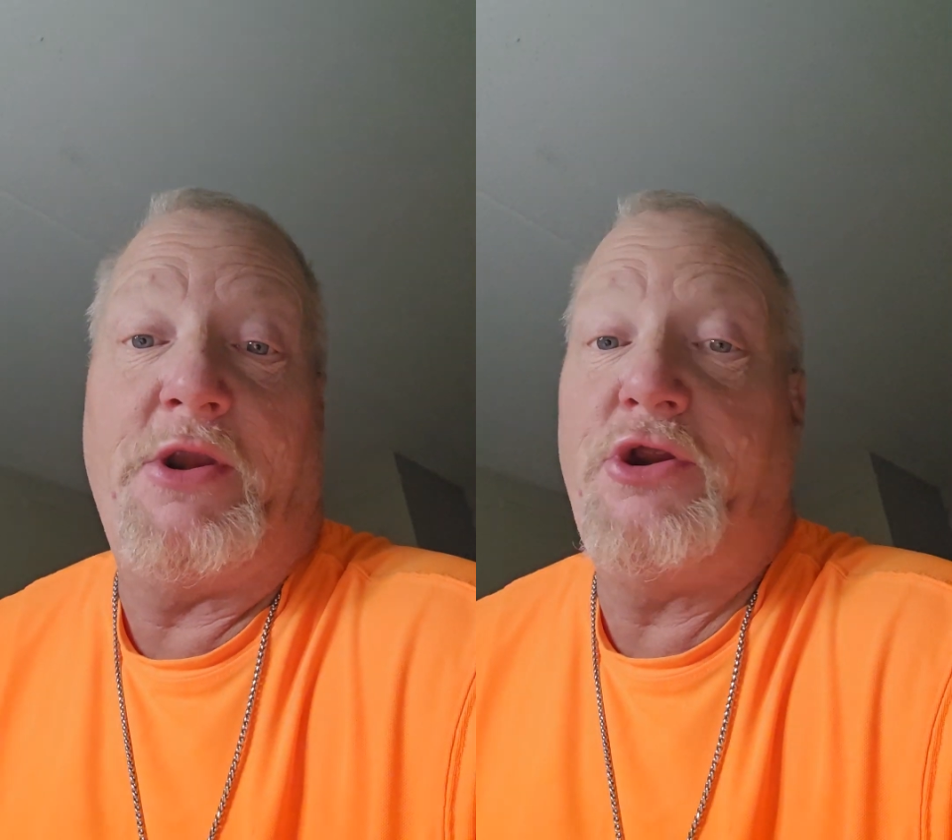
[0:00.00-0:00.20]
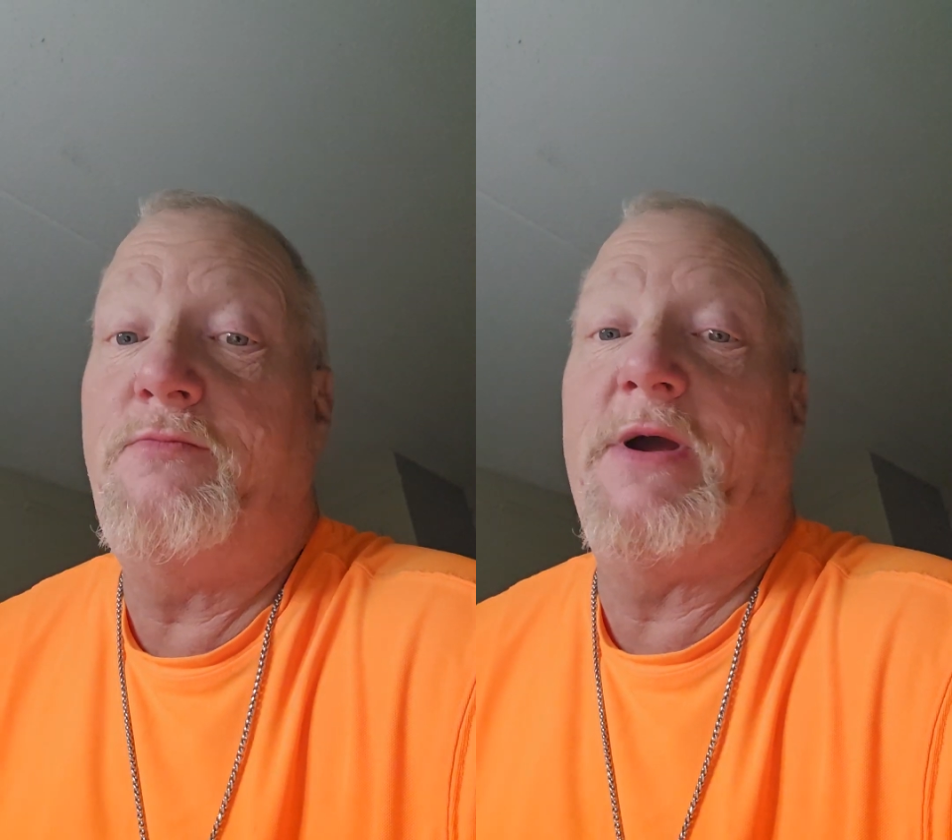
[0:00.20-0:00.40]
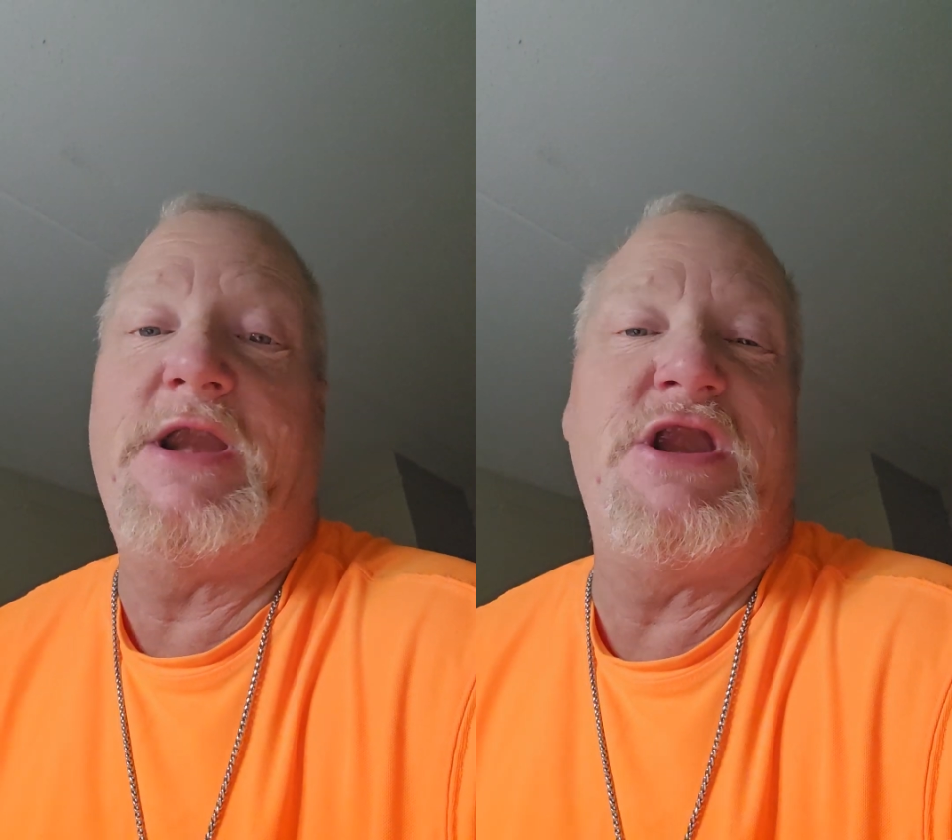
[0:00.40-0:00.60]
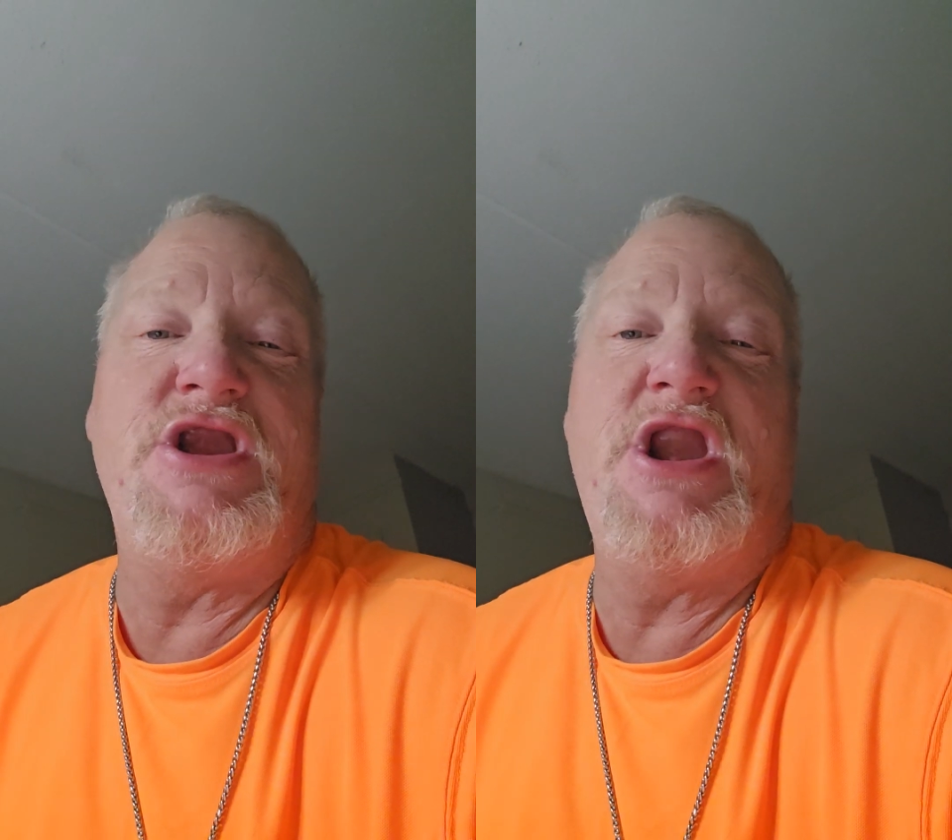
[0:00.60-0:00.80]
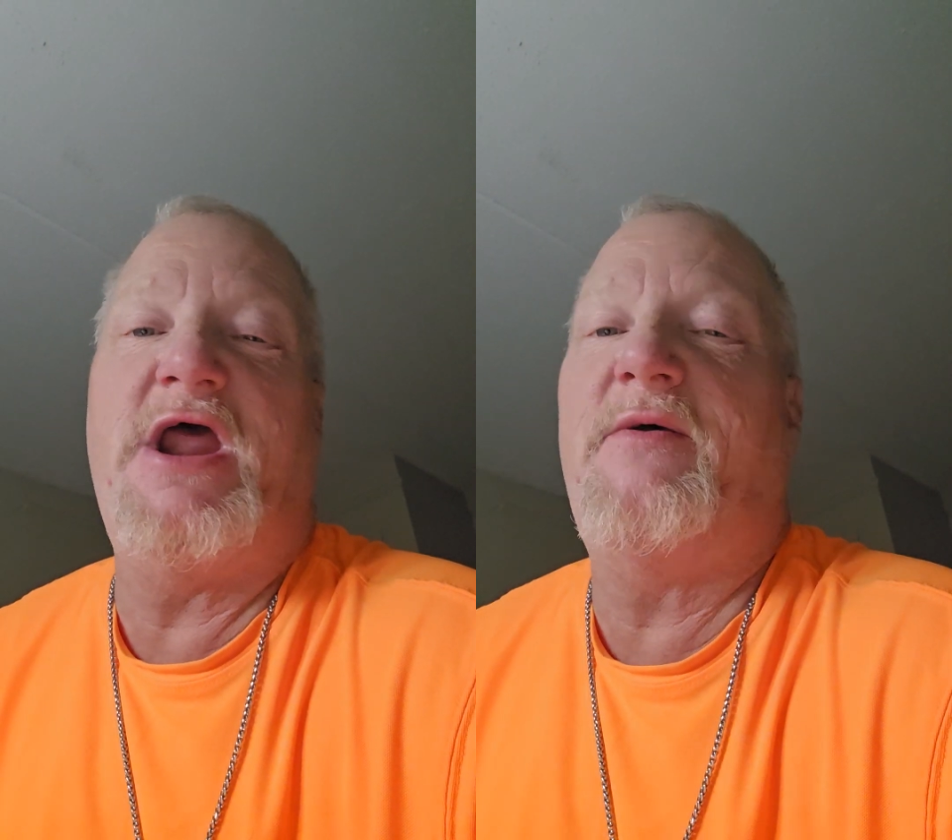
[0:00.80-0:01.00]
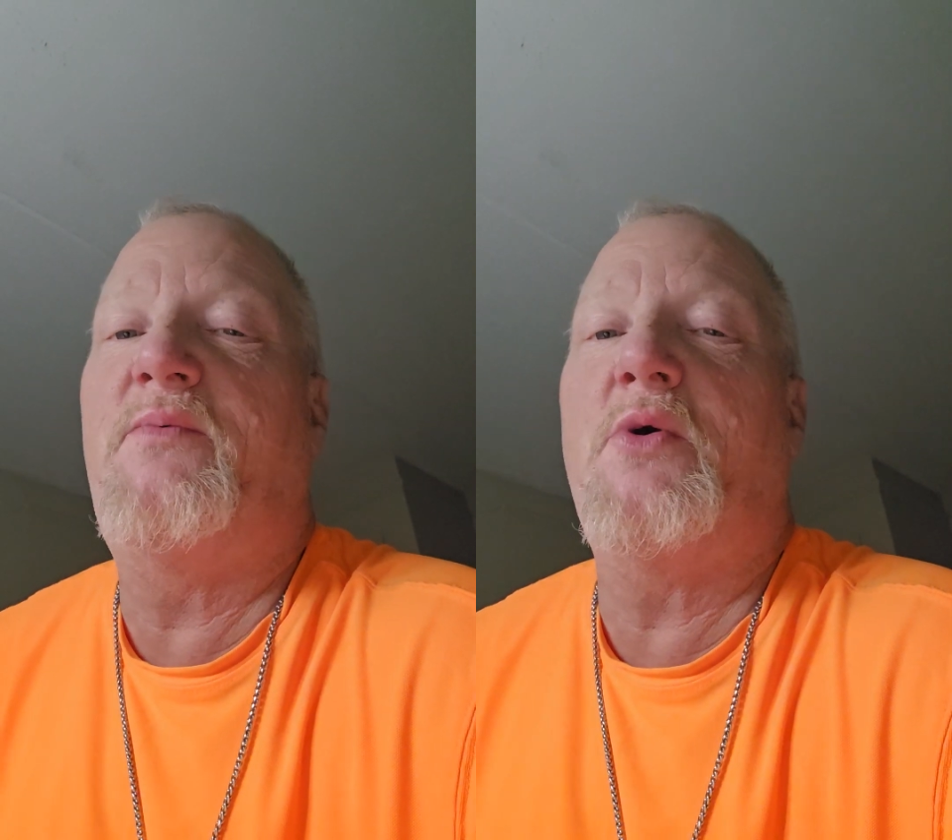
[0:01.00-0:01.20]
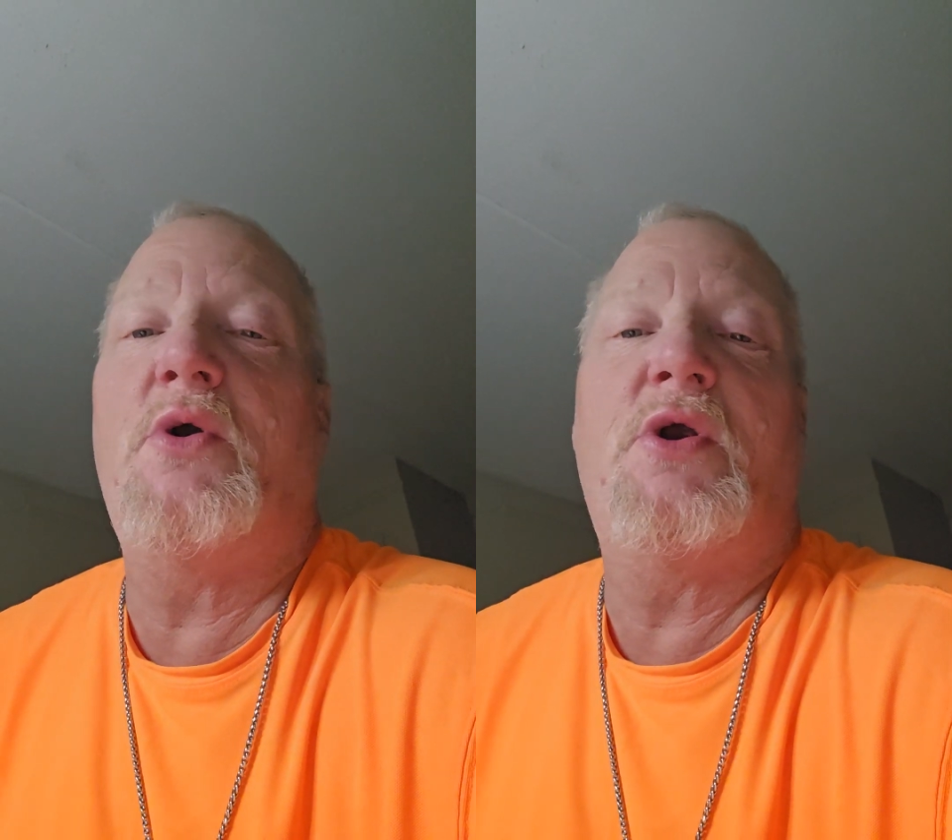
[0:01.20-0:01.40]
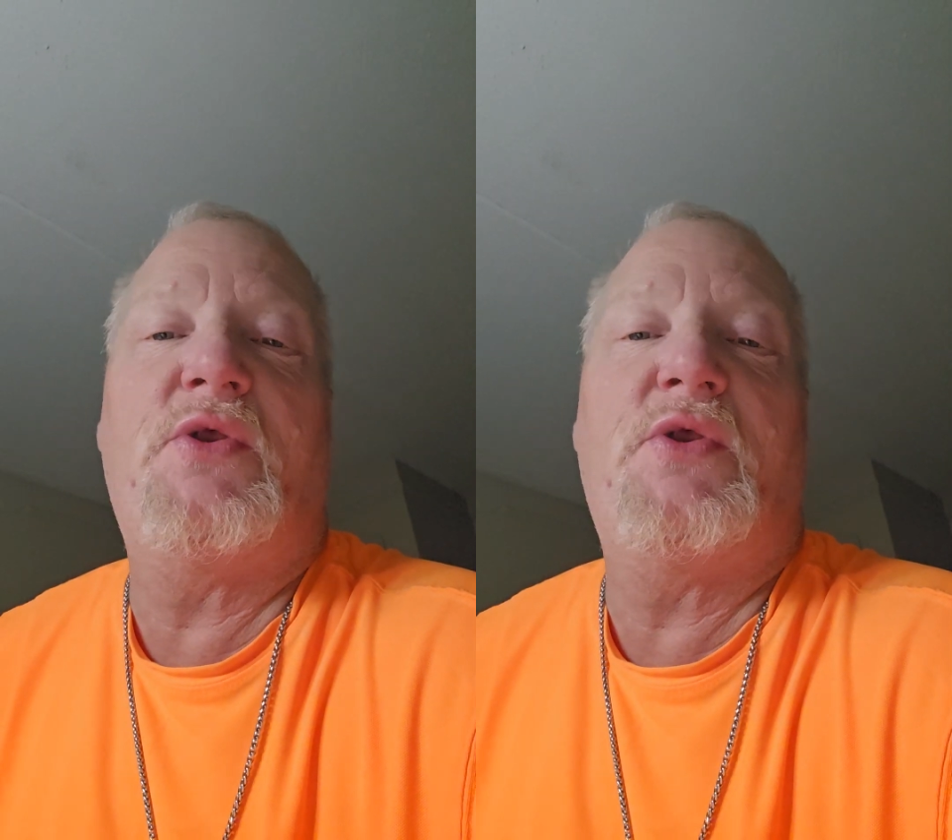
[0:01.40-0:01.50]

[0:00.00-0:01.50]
and you may never